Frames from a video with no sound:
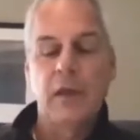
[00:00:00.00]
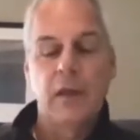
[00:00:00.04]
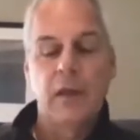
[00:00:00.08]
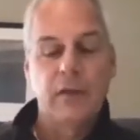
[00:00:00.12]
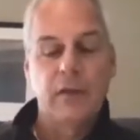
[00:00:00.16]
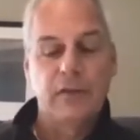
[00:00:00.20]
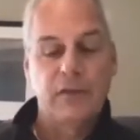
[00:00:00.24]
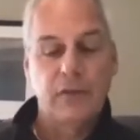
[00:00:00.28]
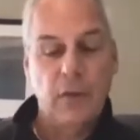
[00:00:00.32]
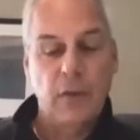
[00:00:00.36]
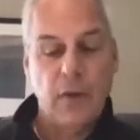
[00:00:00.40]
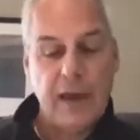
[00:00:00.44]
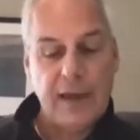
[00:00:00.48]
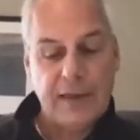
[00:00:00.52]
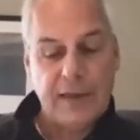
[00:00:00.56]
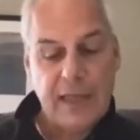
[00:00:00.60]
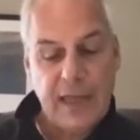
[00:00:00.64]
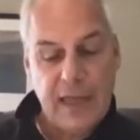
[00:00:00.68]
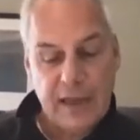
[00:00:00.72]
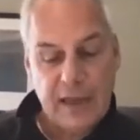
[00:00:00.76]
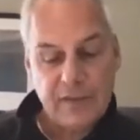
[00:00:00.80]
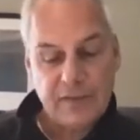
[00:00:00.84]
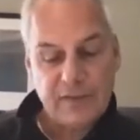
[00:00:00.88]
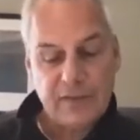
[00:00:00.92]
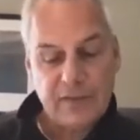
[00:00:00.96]
So I
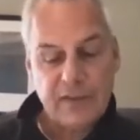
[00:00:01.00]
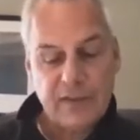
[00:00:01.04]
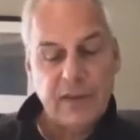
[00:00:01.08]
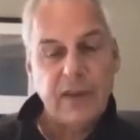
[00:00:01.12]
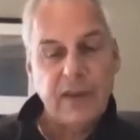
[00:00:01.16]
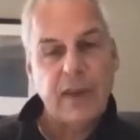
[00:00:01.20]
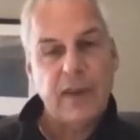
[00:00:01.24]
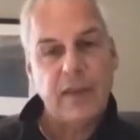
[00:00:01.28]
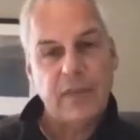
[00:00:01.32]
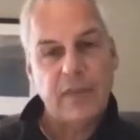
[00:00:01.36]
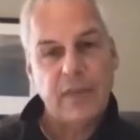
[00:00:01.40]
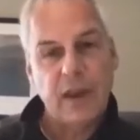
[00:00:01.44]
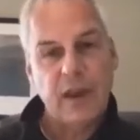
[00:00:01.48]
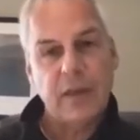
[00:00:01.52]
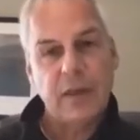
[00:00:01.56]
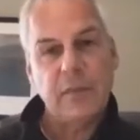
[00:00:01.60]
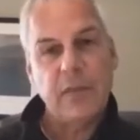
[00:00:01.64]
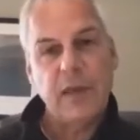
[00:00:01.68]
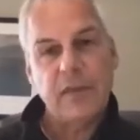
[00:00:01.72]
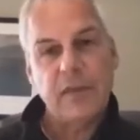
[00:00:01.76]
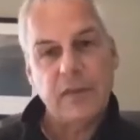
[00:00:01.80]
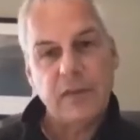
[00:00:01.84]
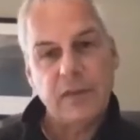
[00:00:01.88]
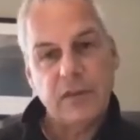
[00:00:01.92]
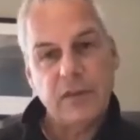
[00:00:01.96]
left, and then I
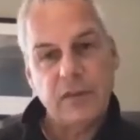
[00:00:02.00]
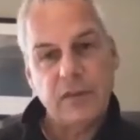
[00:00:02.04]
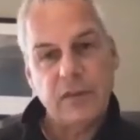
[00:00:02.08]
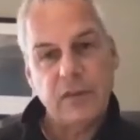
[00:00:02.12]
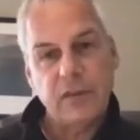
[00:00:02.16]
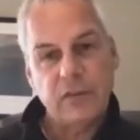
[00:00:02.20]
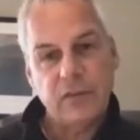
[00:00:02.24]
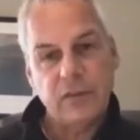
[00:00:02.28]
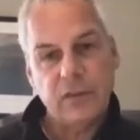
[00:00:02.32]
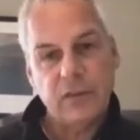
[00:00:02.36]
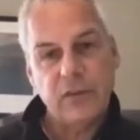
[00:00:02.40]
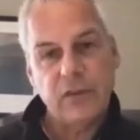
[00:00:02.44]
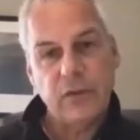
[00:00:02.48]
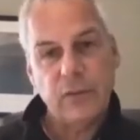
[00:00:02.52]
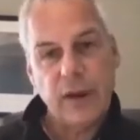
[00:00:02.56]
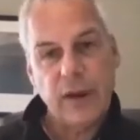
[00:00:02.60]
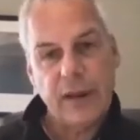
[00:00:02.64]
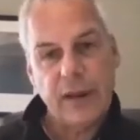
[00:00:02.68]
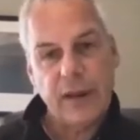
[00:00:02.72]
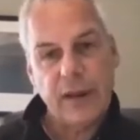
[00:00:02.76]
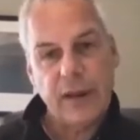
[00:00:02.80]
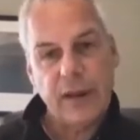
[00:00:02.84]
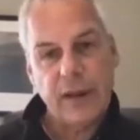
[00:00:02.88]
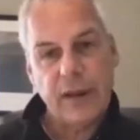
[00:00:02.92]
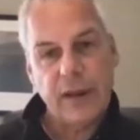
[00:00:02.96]
made the decision to write.